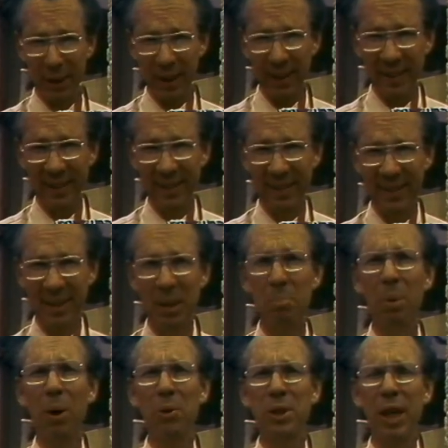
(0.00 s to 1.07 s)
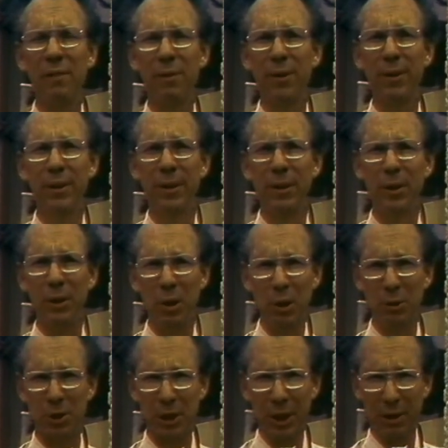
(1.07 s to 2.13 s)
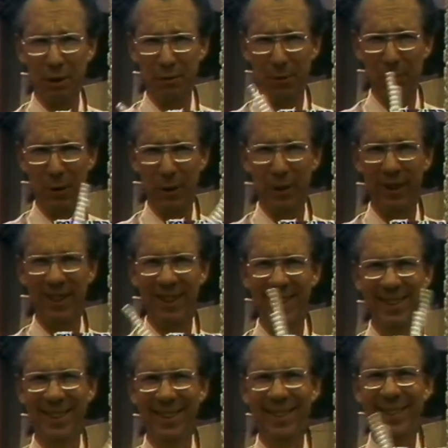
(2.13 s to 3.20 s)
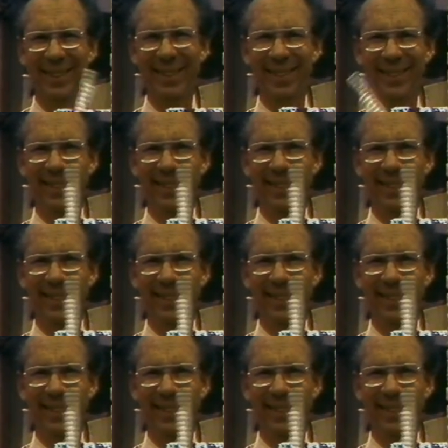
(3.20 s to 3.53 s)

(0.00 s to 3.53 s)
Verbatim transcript: Day. Paul Schaefer, News Center 4.